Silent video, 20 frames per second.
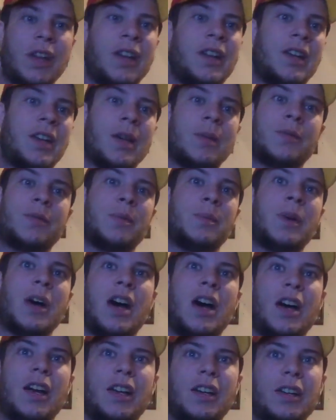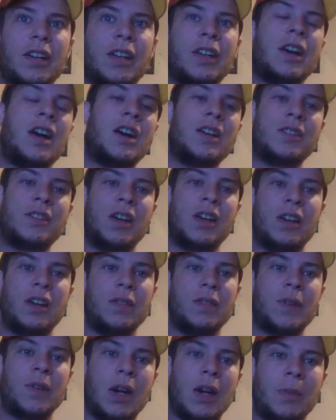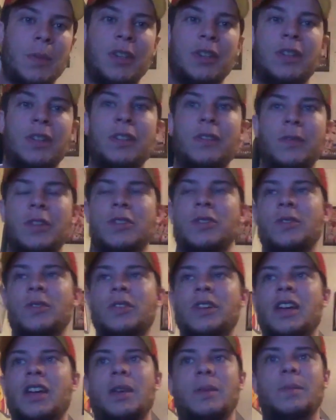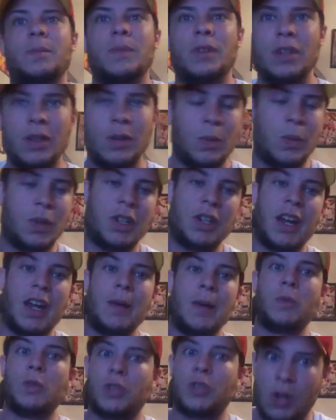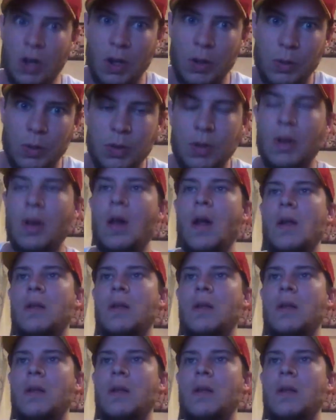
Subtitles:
And he comes from behind in a hostile environment in a divisional game when the game was close.